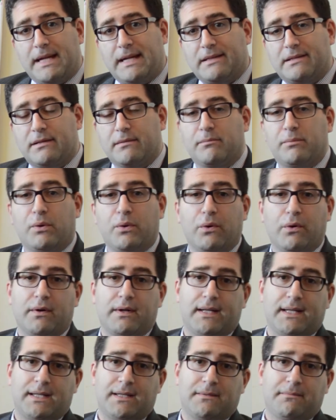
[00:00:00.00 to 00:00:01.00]
it's
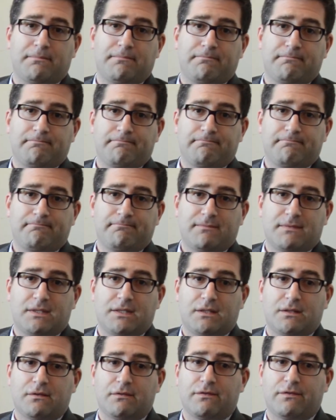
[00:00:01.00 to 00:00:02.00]
important
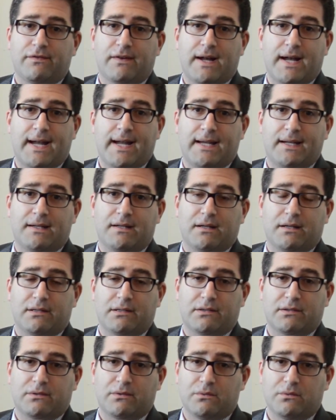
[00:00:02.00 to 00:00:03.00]
to find
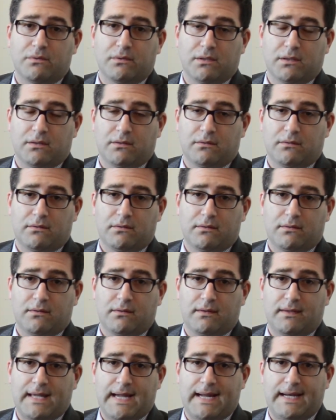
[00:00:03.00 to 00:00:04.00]
a school
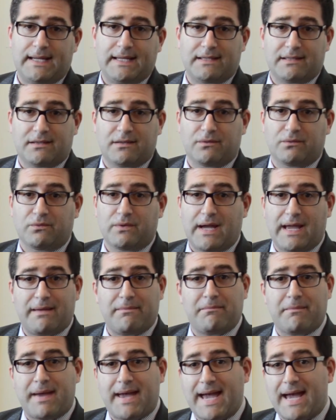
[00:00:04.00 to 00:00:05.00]
that is the
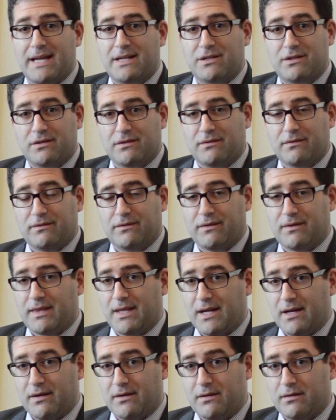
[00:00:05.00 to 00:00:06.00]
right match for
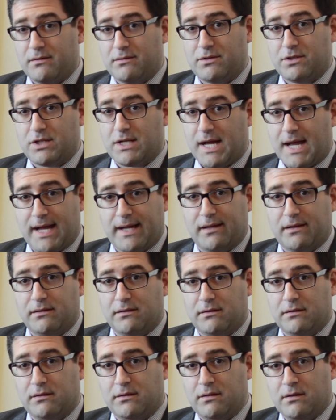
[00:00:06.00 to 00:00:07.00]
their
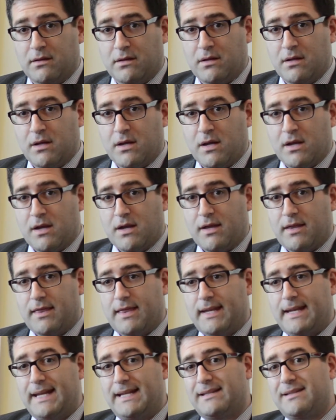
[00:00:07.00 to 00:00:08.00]
child.
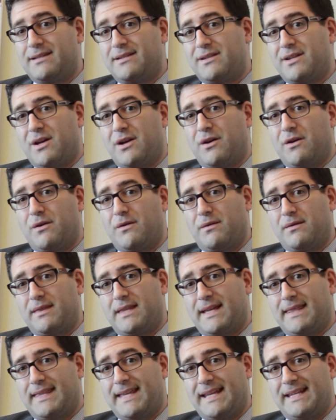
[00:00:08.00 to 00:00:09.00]
They need to know
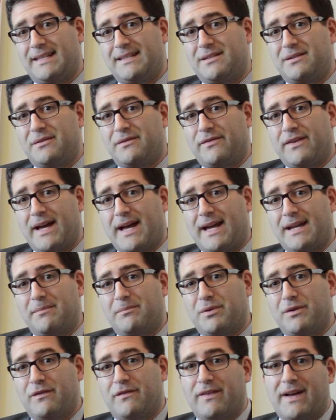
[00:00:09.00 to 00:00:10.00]
that they need to
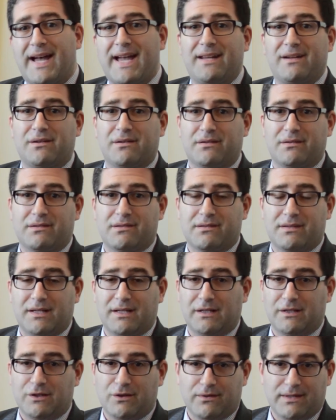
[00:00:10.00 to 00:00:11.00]
find providers,
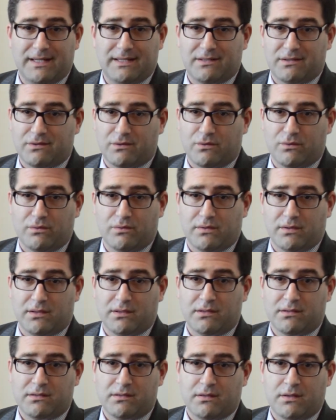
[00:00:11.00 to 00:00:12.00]
including
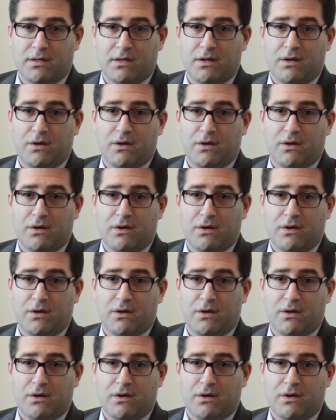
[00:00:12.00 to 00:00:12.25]
schools,